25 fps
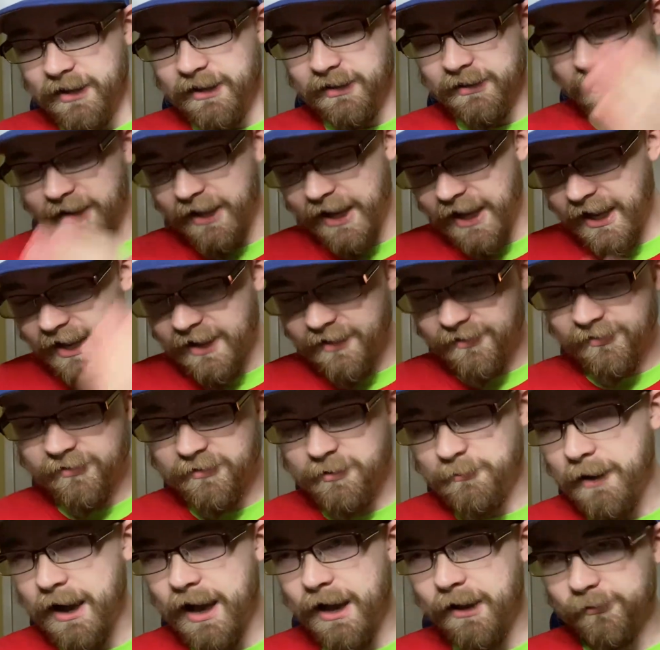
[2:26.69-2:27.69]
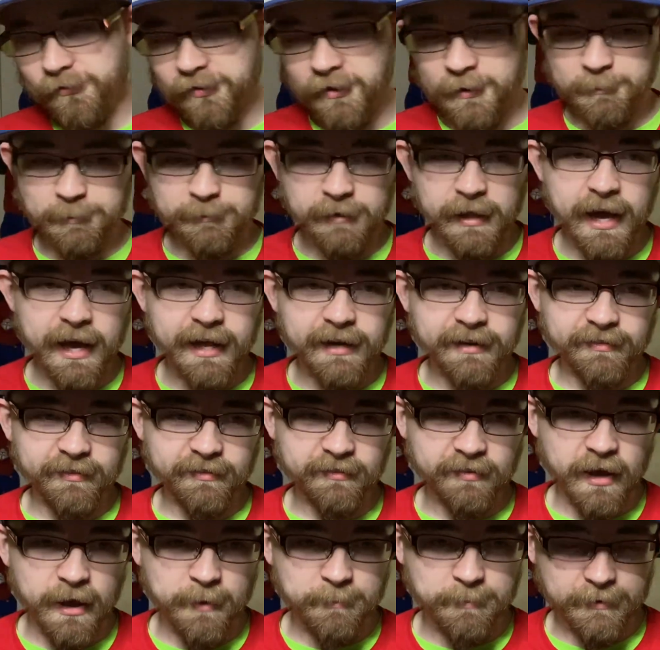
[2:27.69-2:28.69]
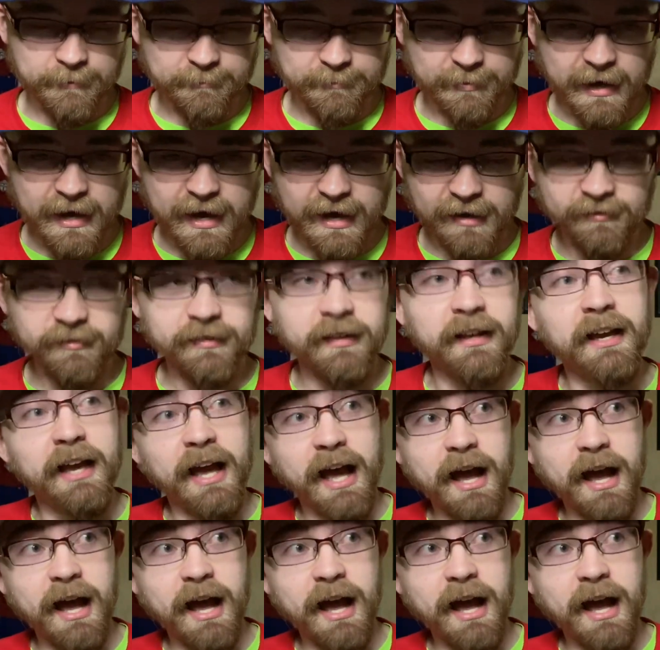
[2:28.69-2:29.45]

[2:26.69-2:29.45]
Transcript: lands to Miles Hippolyte at the top of the box.